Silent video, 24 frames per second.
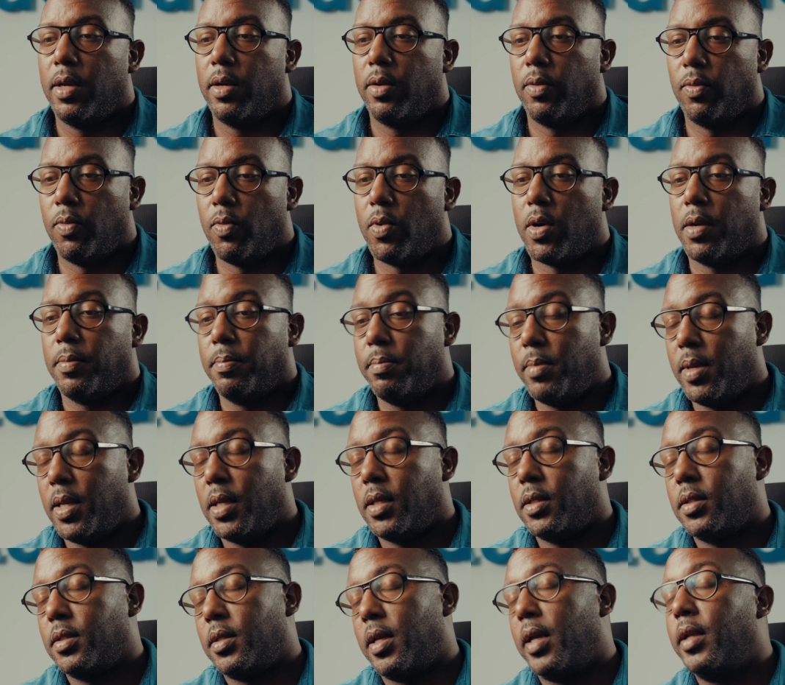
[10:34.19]
what
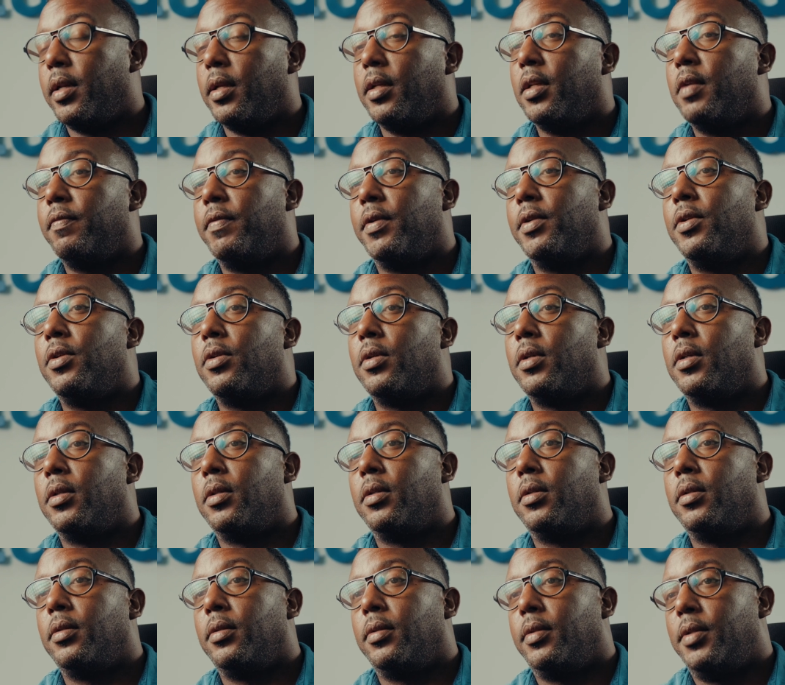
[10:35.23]
makes an
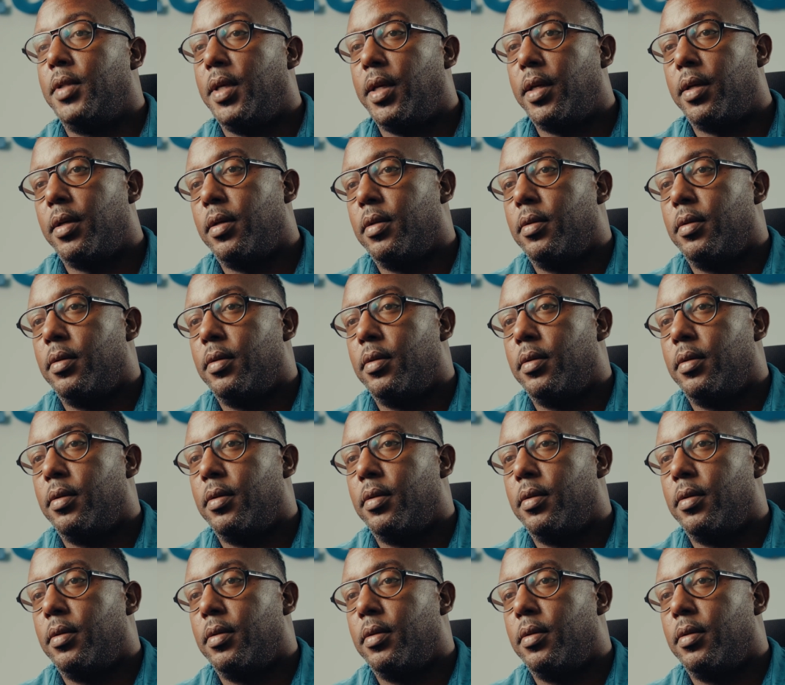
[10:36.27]
individual tick.